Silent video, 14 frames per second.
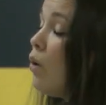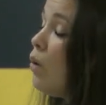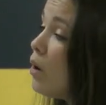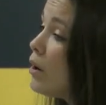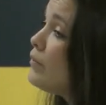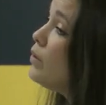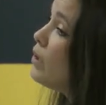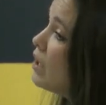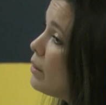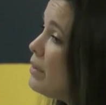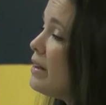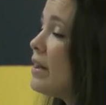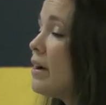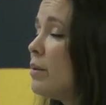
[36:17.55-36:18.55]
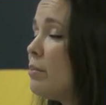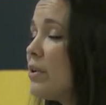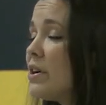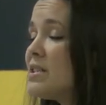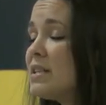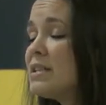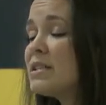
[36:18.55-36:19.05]
Or if you can't be there in
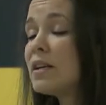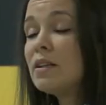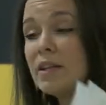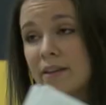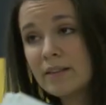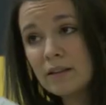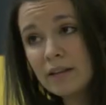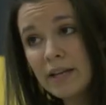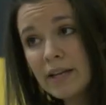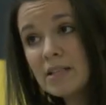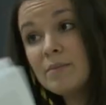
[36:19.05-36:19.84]
person, to click the link